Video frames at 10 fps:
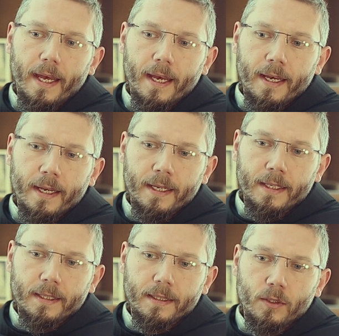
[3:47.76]

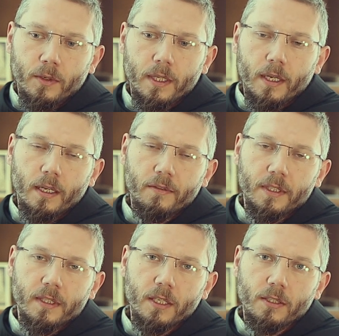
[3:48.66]
and during the
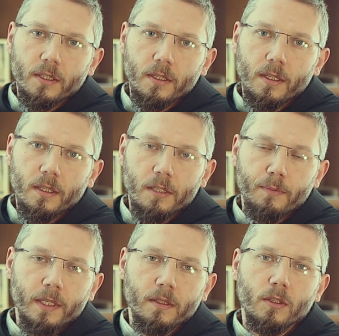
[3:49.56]
conversation this
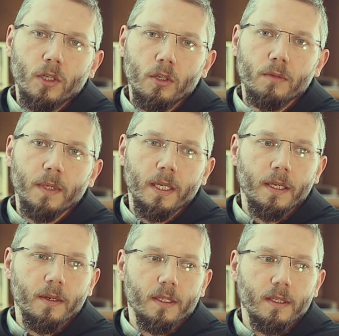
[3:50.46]
person told
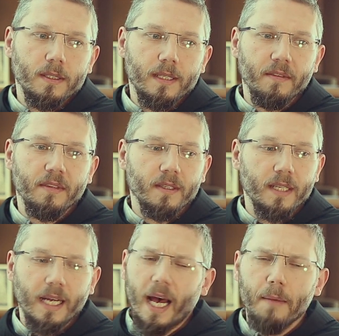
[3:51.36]
me something
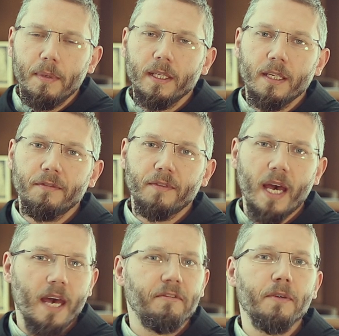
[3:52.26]
that I believe
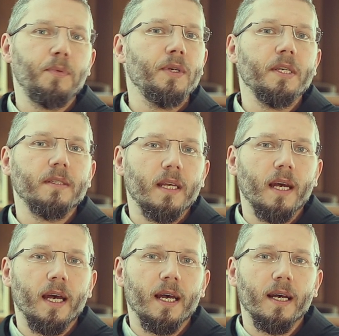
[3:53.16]
every priest
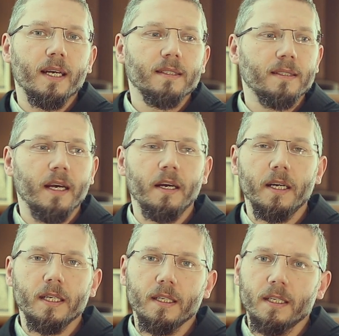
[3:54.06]
has
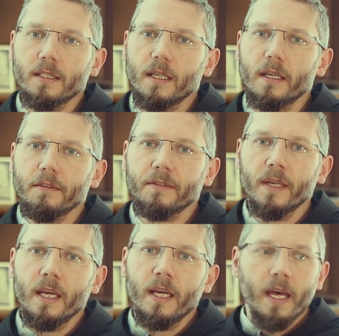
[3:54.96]
heard in his life,
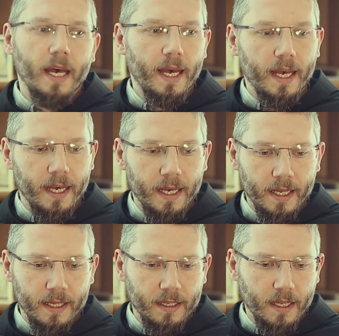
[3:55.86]

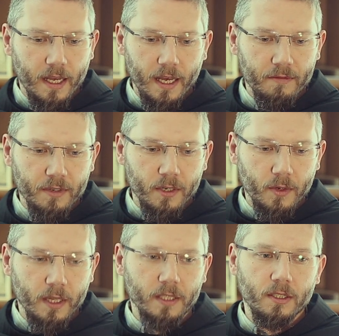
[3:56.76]
and every
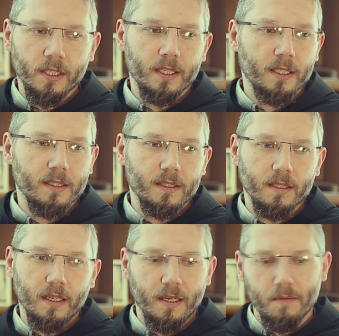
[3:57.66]
religious,
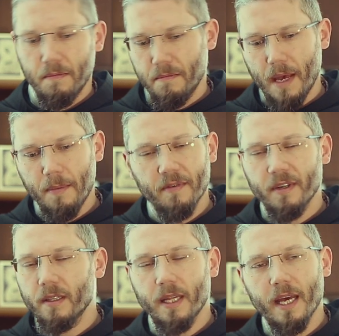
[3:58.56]
maybe
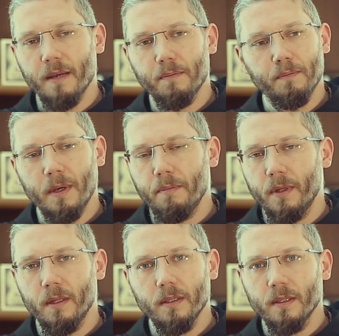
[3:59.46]
even lay
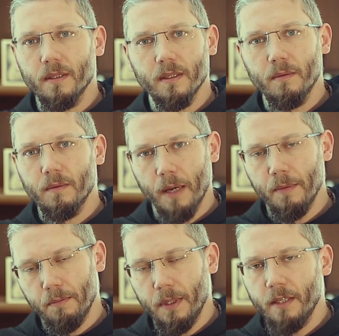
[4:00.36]
people, I
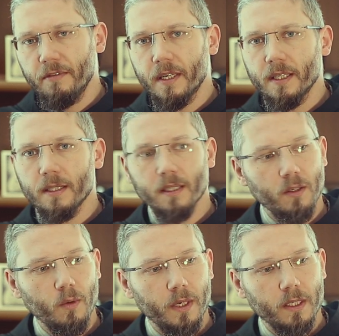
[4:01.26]
mean believers
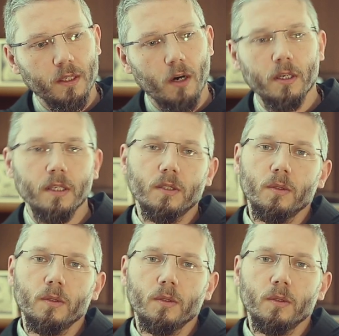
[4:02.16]
who were talking